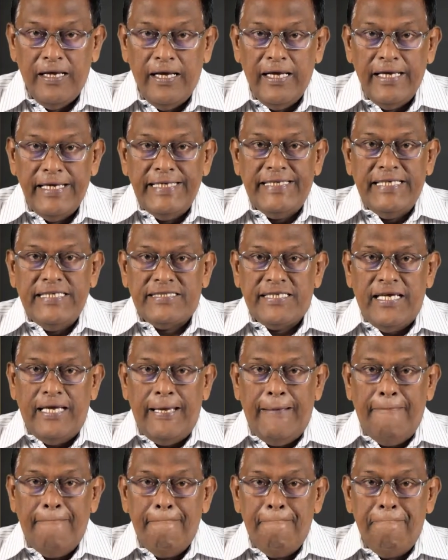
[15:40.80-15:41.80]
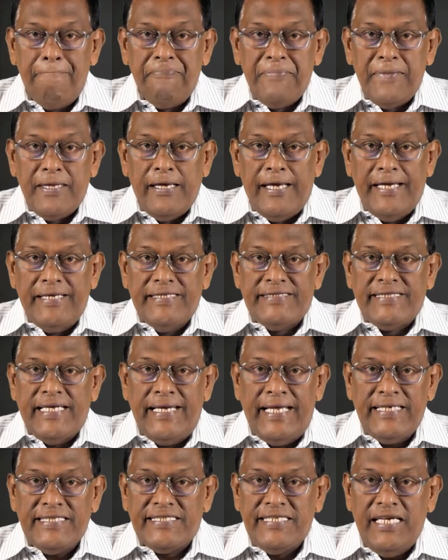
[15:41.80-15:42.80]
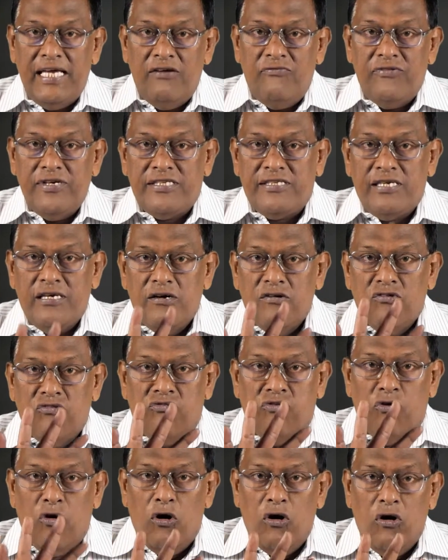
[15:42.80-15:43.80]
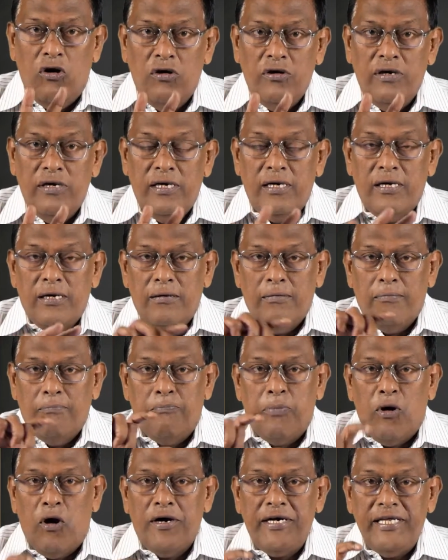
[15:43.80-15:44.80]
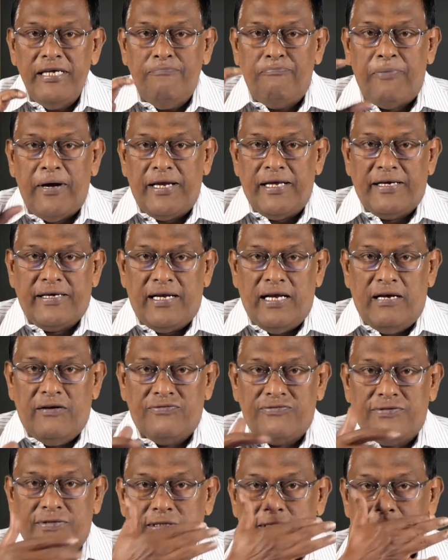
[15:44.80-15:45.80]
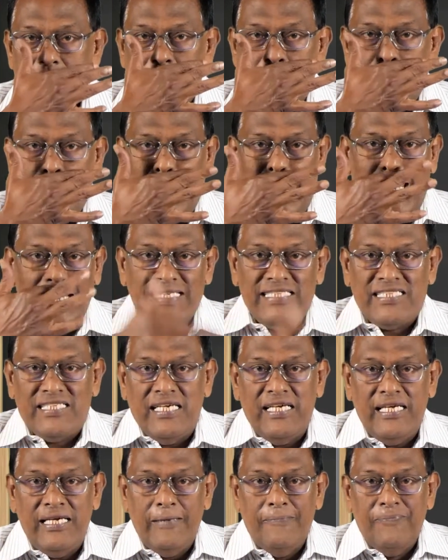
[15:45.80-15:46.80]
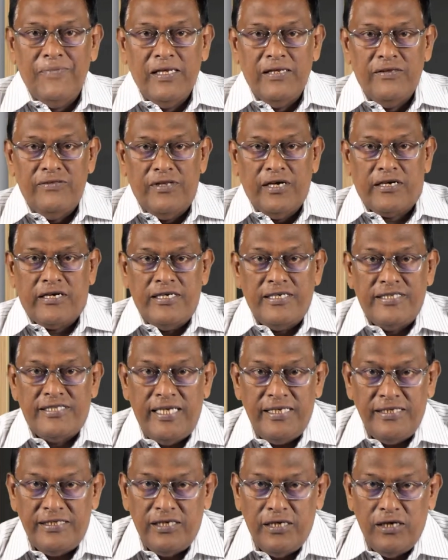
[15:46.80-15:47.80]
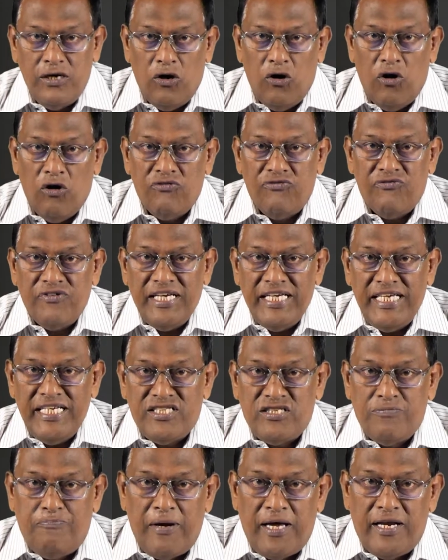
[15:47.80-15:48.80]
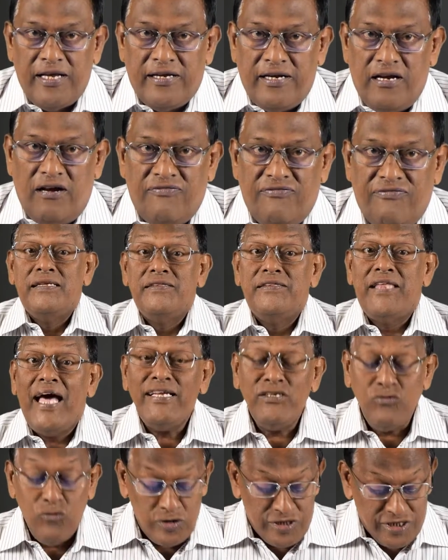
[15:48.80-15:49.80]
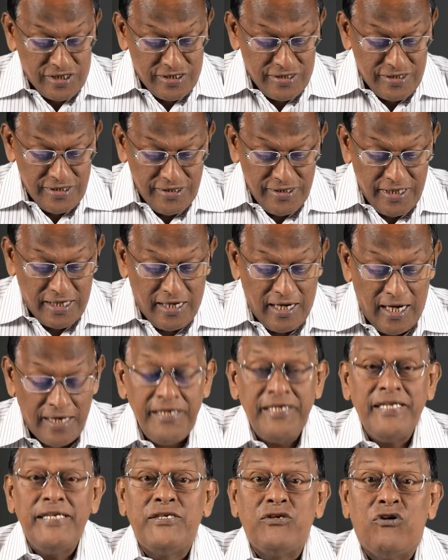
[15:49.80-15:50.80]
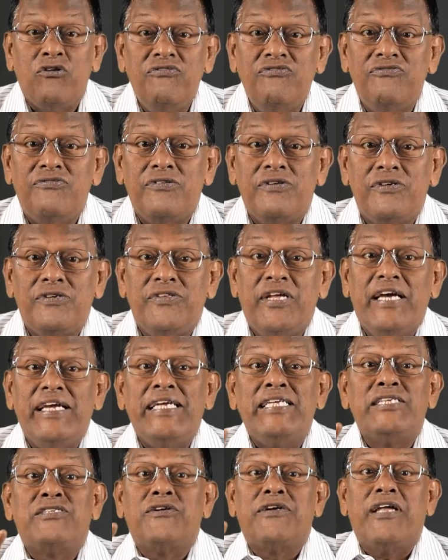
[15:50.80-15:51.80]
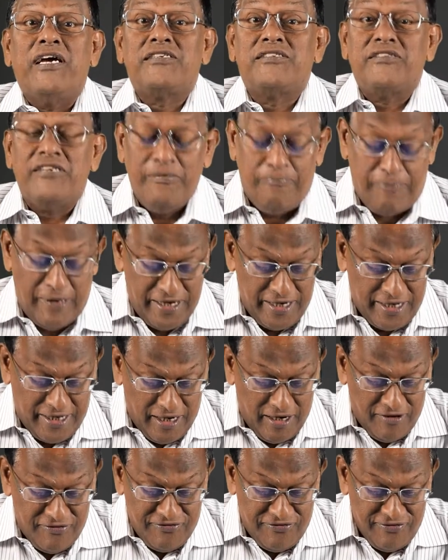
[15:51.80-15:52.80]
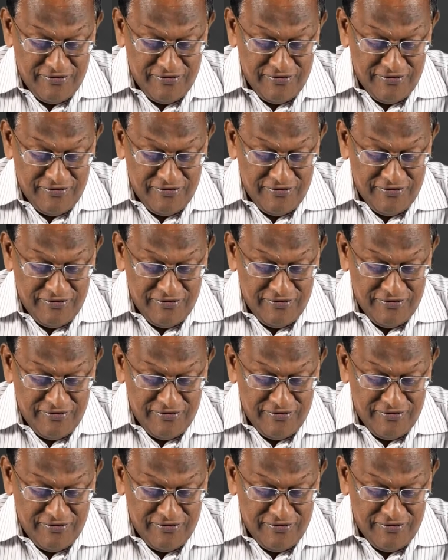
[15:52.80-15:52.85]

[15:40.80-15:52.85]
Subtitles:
it is an essay with 4 body paragraphs. Let's see the content of each paragraph. That was the content of the introductory paragraph.